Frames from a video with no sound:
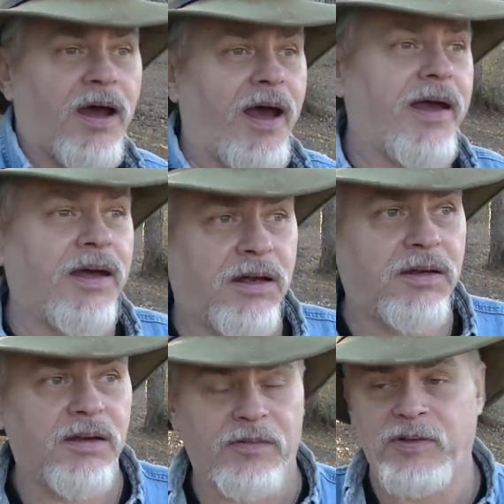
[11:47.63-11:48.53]
And
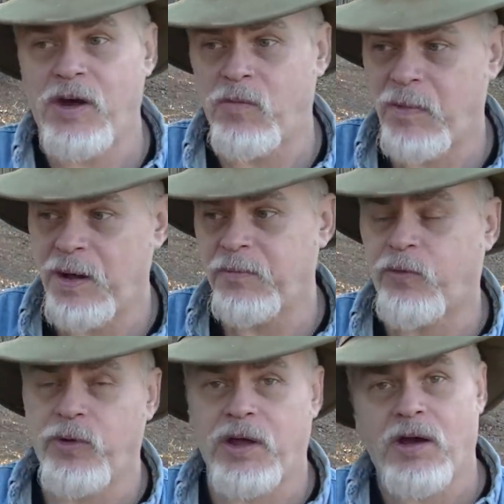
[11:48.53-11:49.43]
if you don't mind,
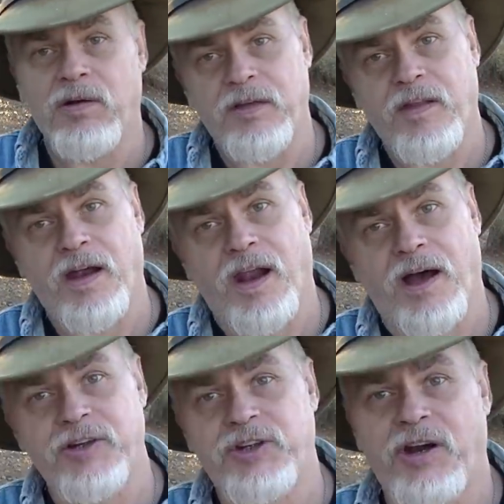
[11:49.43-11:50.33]
before you go, hit that
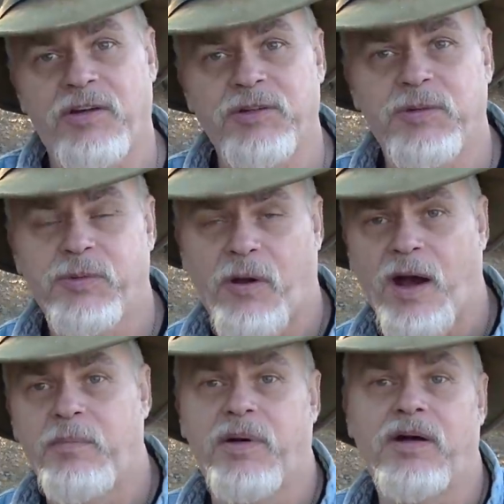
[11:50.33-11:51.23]
like, share, and
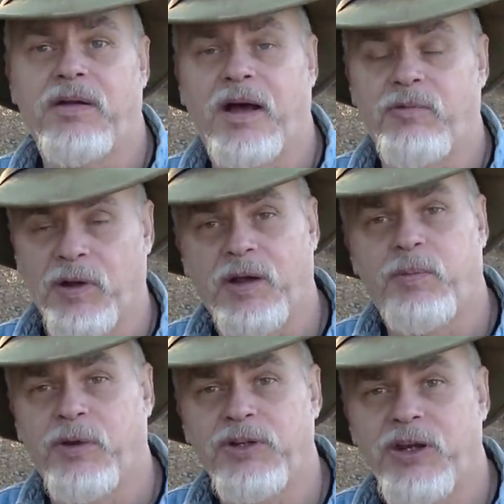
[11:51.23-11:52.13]
subscribe button. I'd really
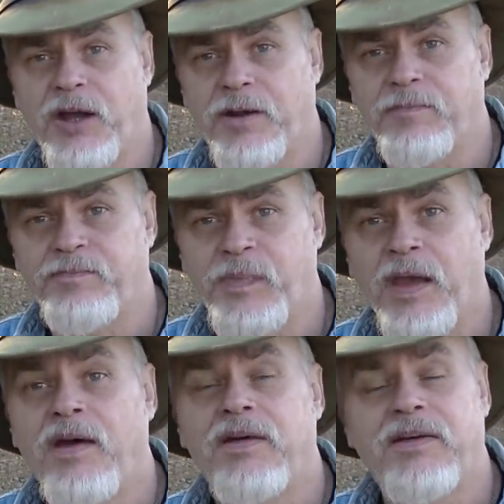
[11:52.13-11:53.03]
appreciate it.
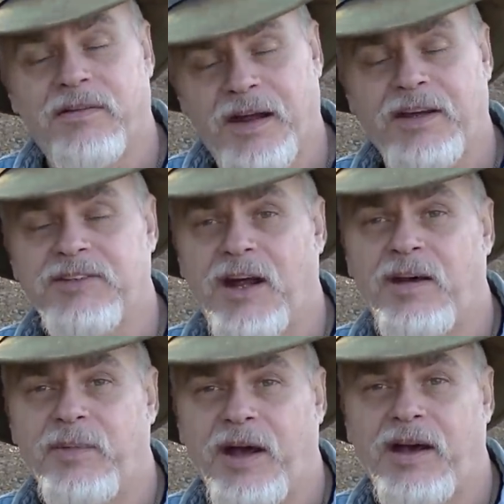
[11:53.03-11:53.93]
Till next
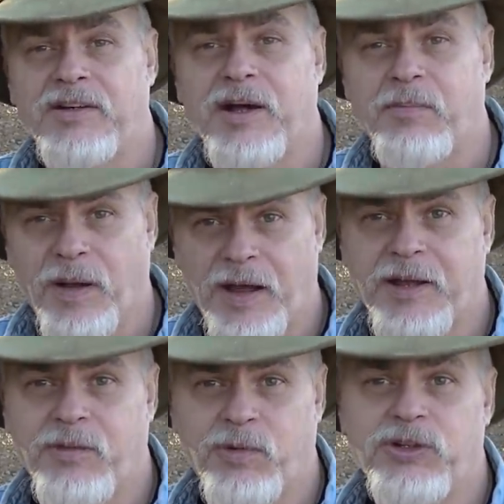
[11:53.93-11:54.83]
time, guys, I'm
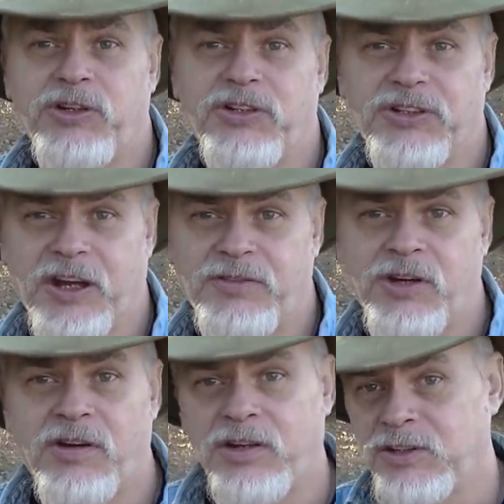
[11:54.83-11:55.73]
Blackie, wishing you safe
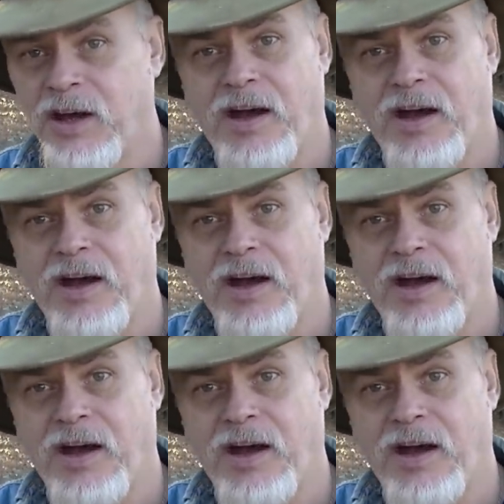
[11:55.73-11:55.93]
journeys.